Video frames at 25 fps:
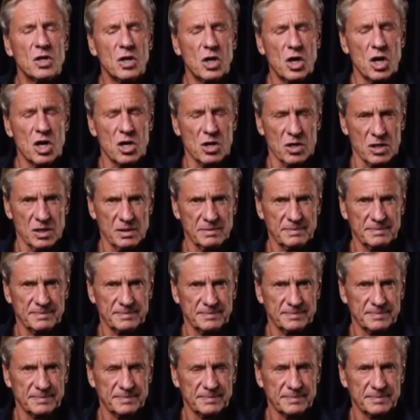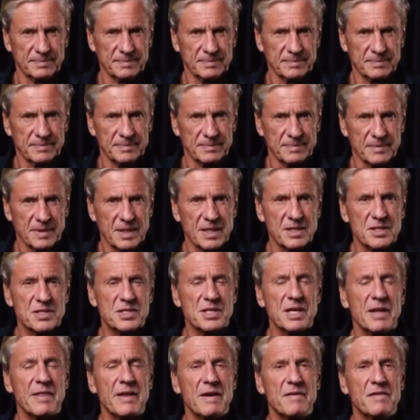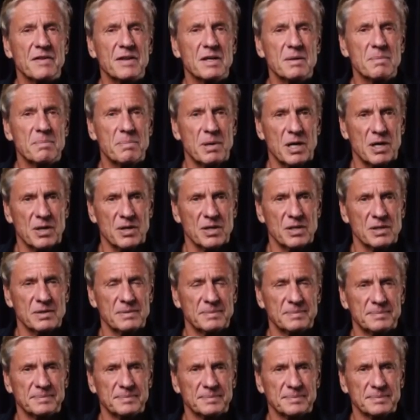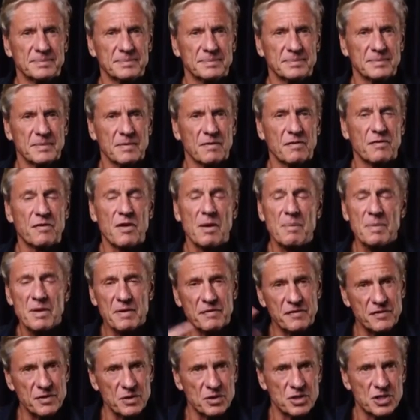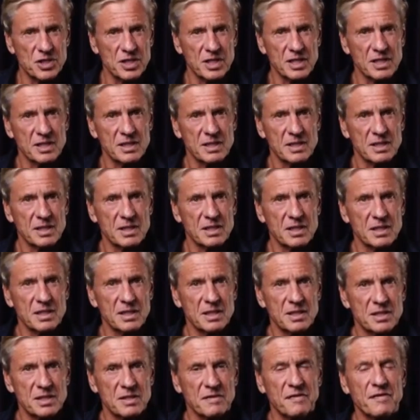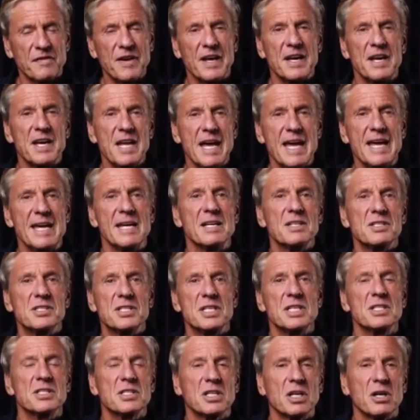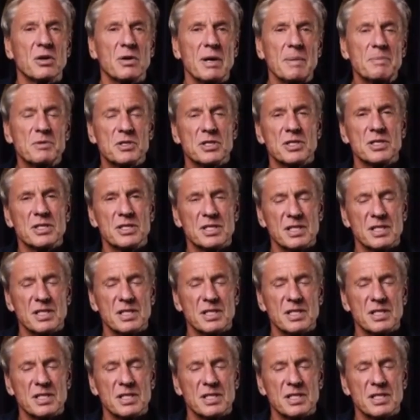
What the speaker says: long can South Africa borrow from the future to fund ANC's corruption